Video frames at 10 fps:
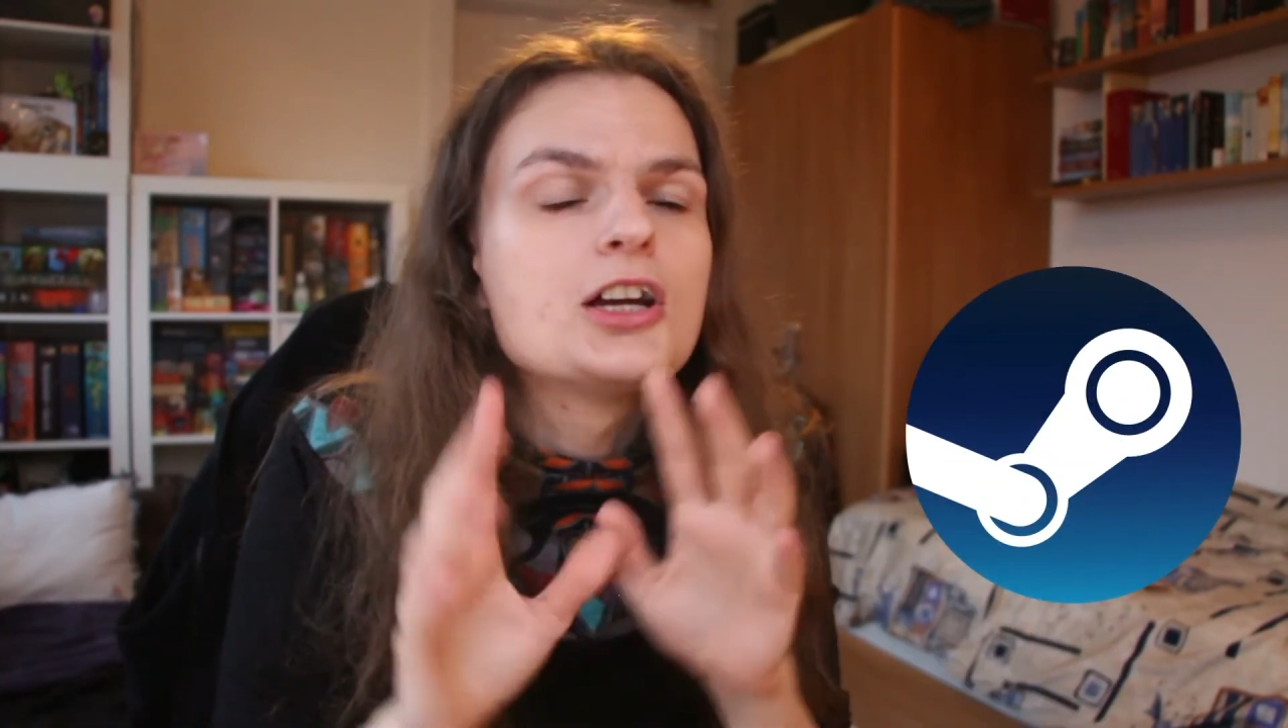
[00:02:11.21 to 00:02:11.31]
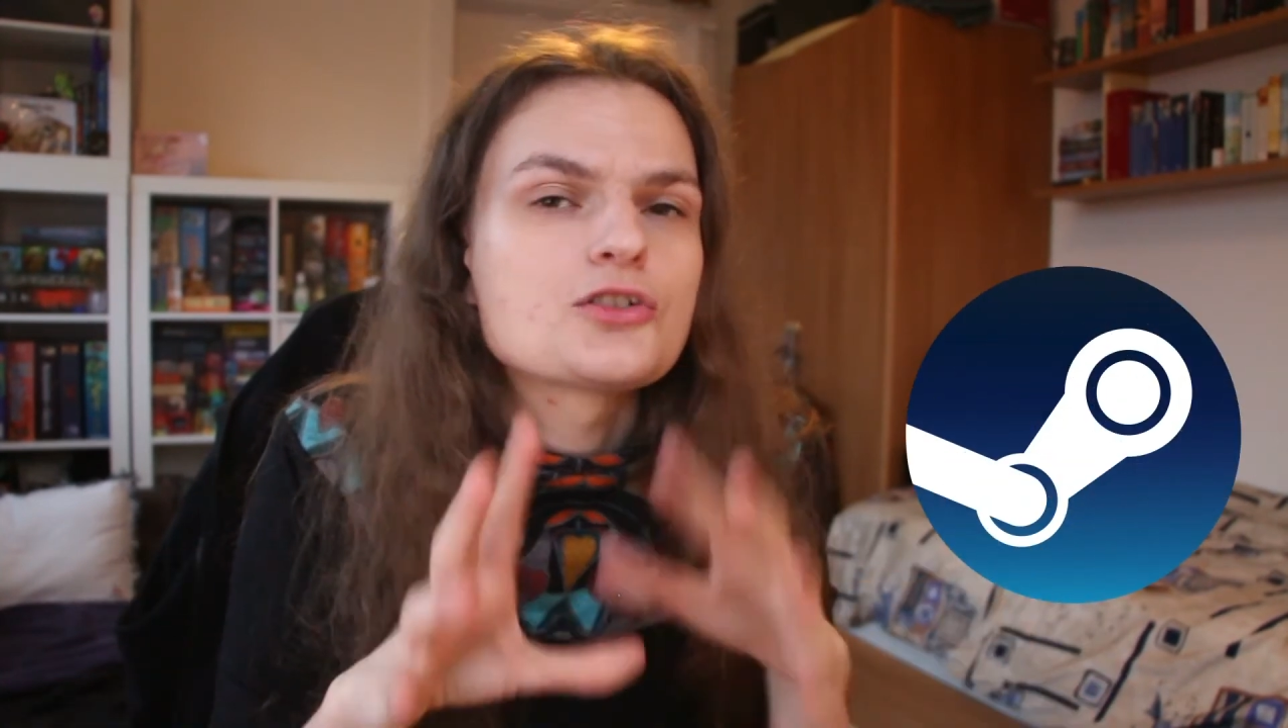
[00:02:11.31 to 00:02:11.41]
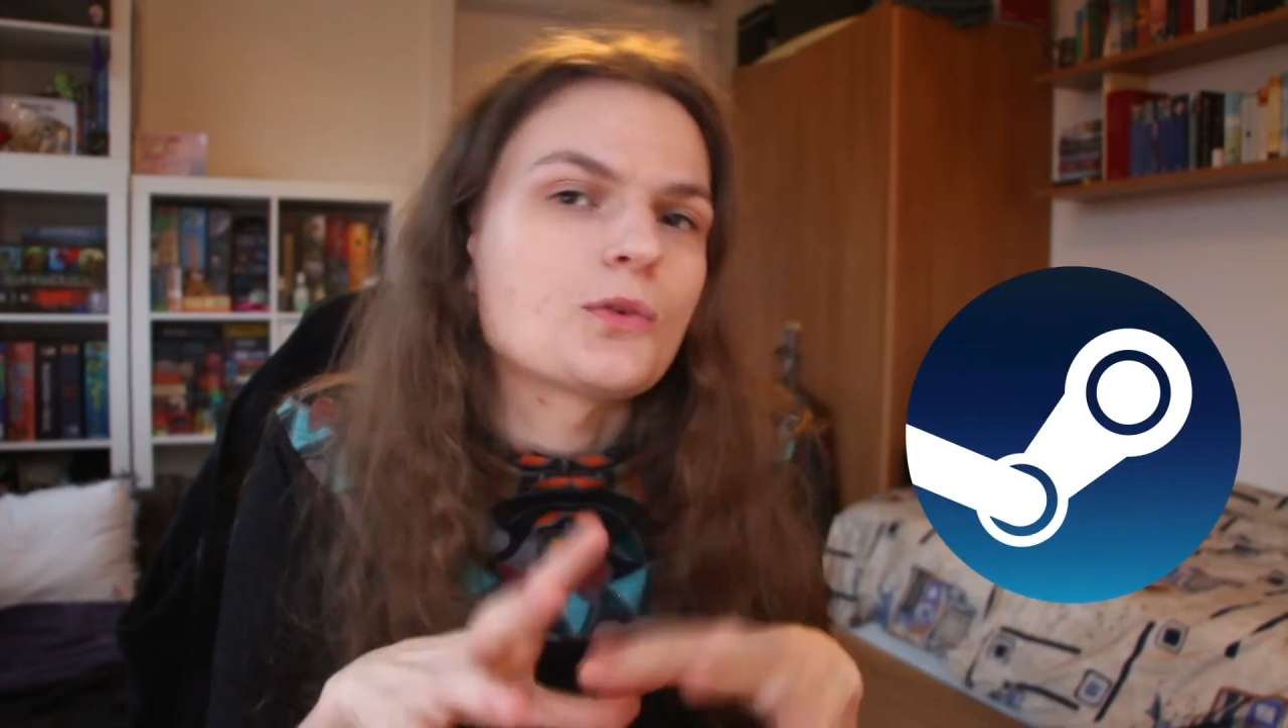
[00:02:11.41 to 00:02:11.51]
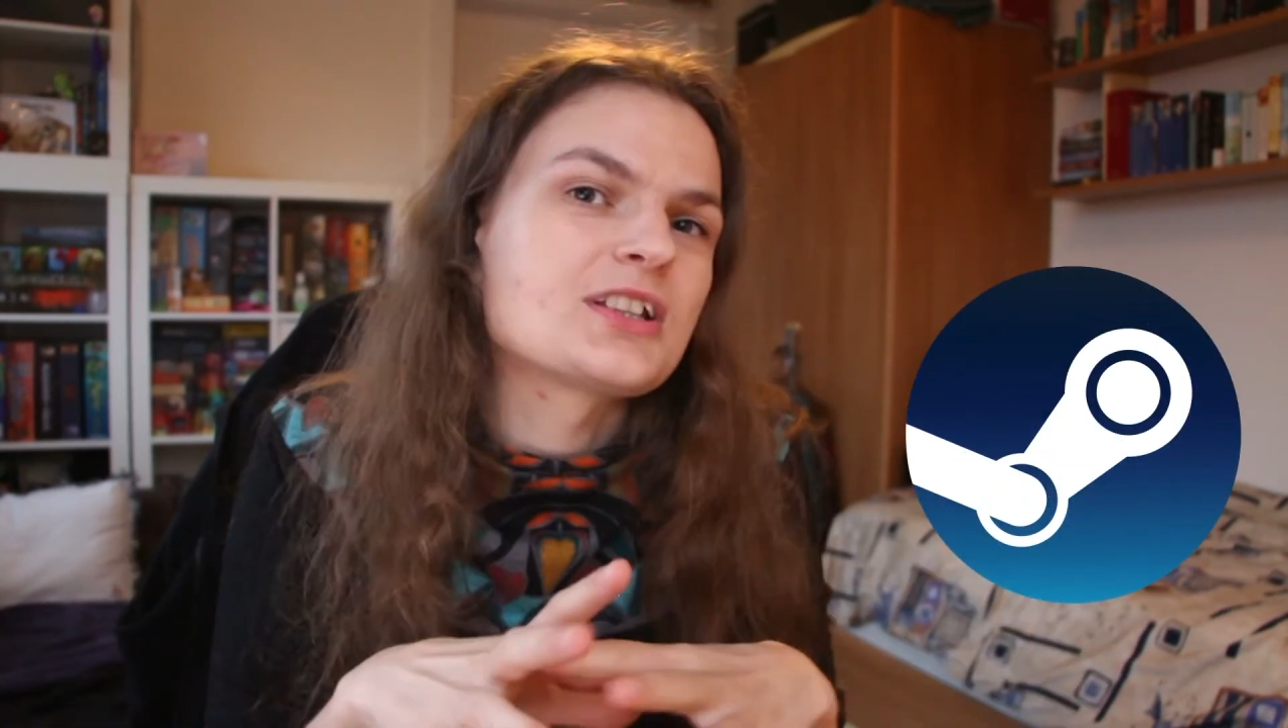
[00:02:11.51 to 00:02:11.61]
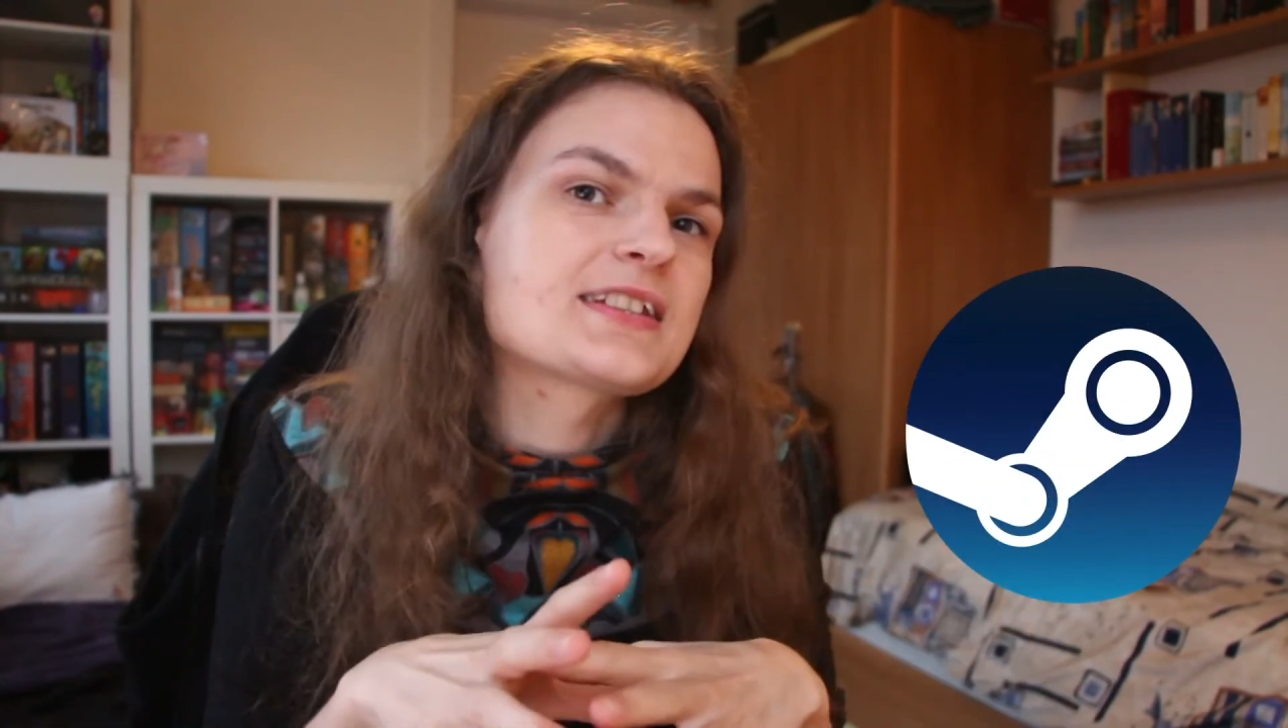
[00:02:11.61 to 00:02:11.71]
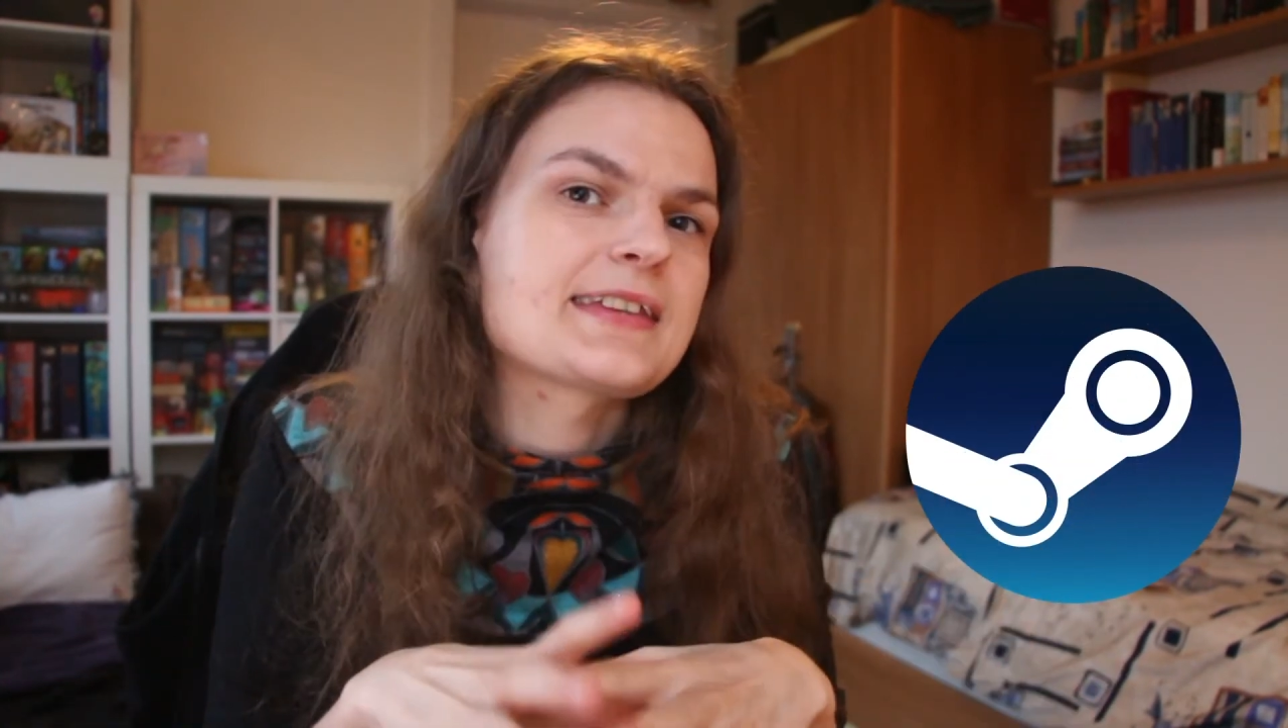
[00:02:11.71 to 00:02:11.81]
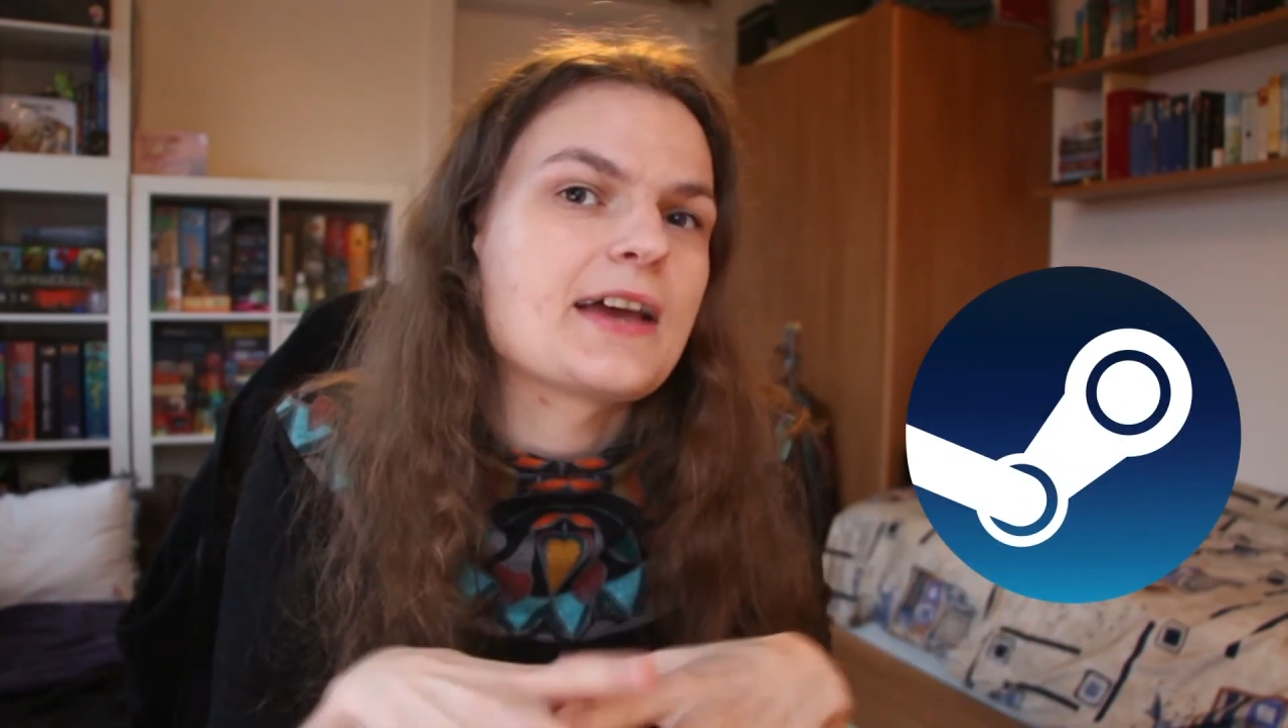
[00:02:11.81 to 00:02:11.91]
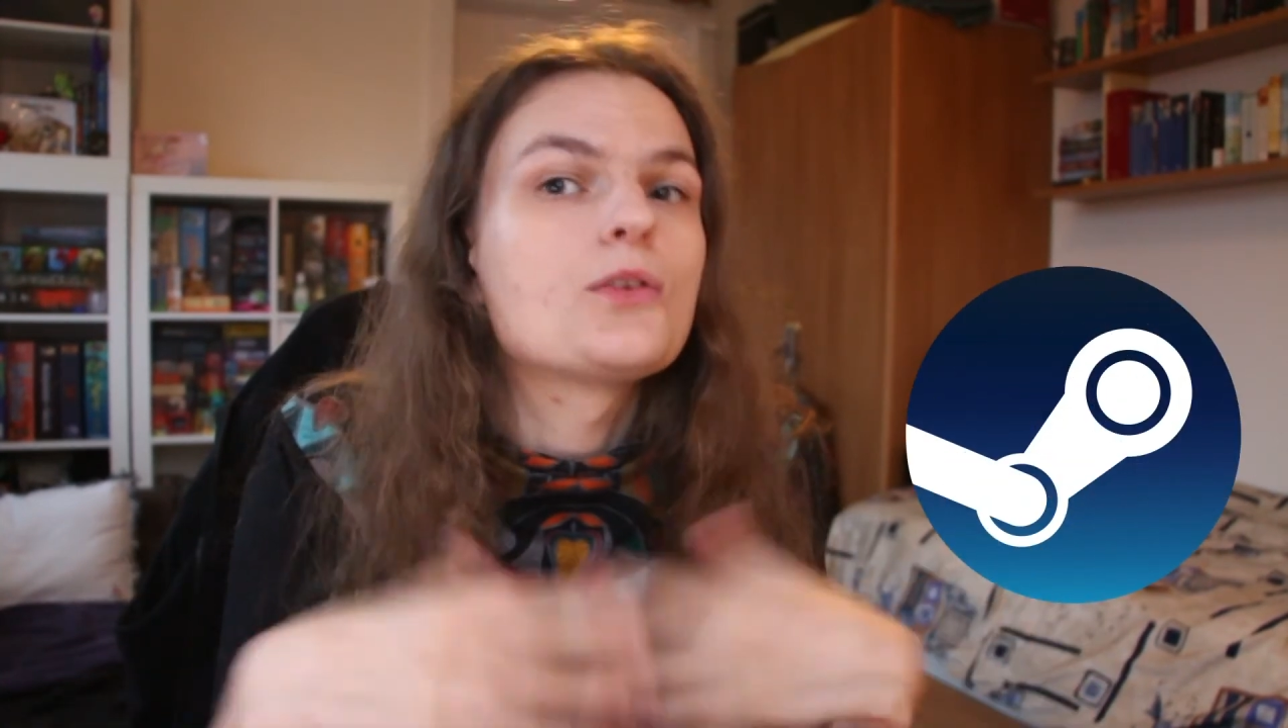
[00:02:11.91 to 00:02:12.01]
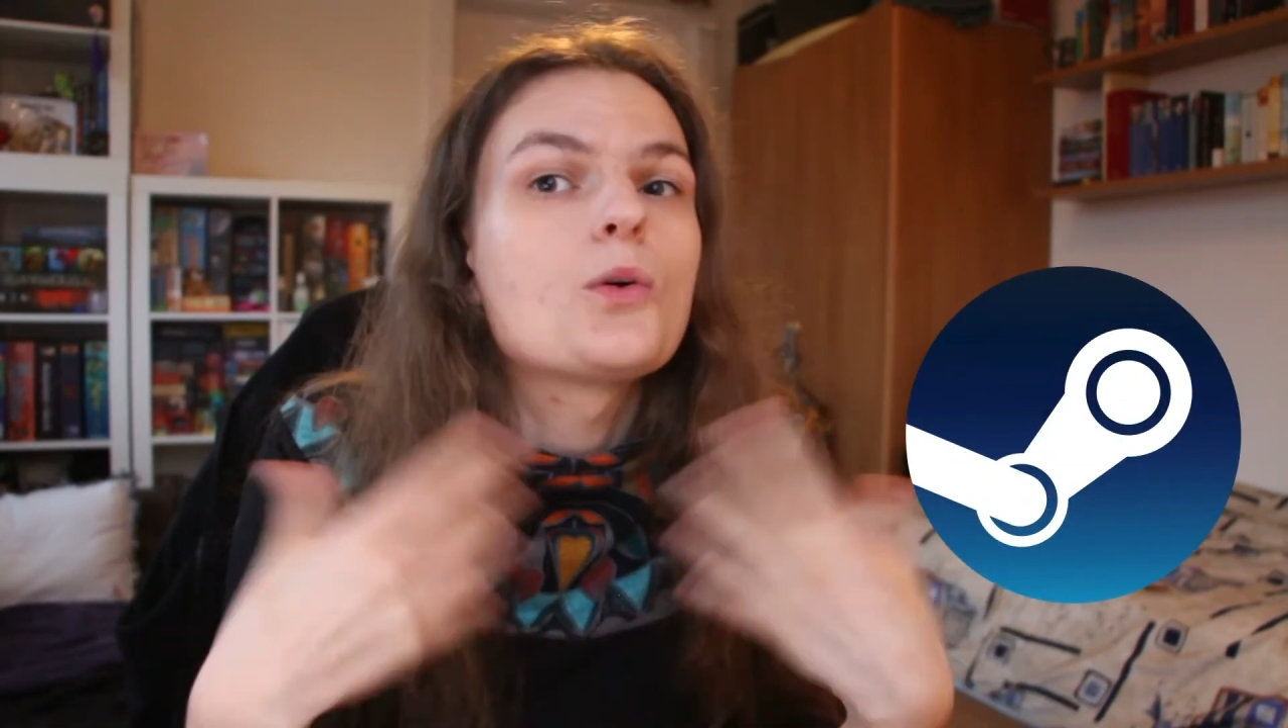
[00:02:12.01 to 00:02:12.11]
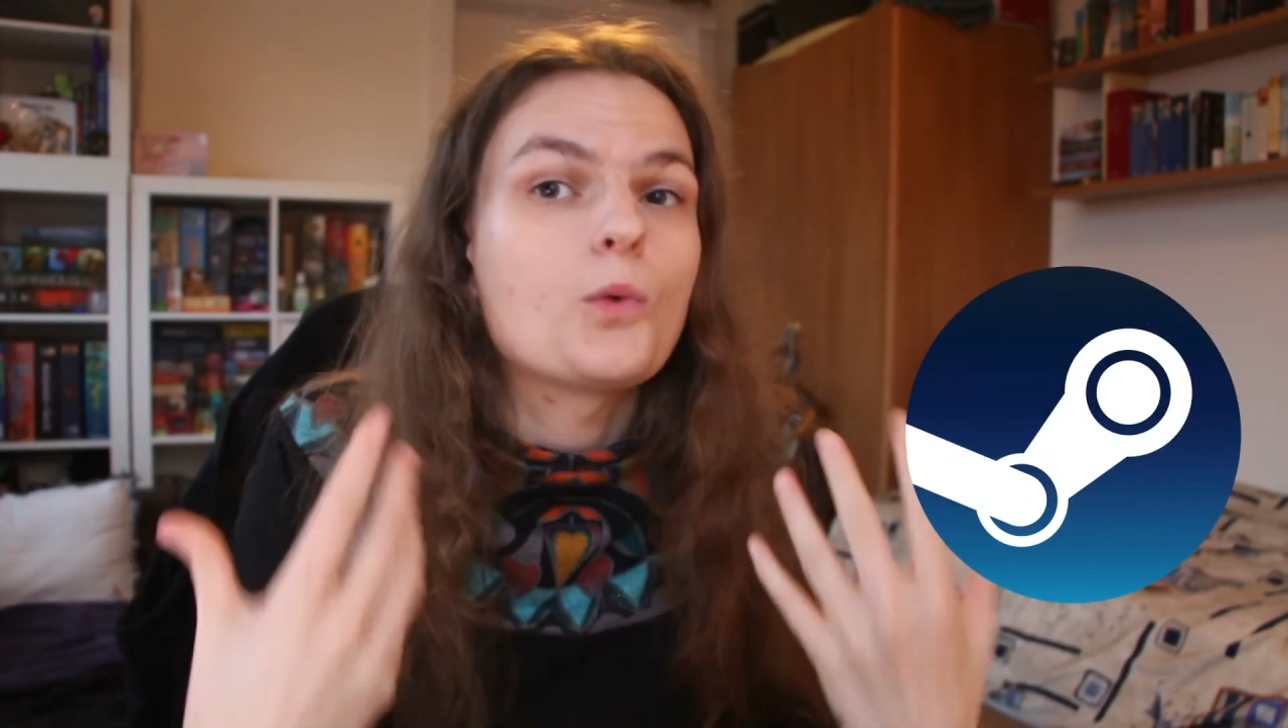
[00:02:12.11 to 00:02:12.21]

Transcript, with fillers: to understand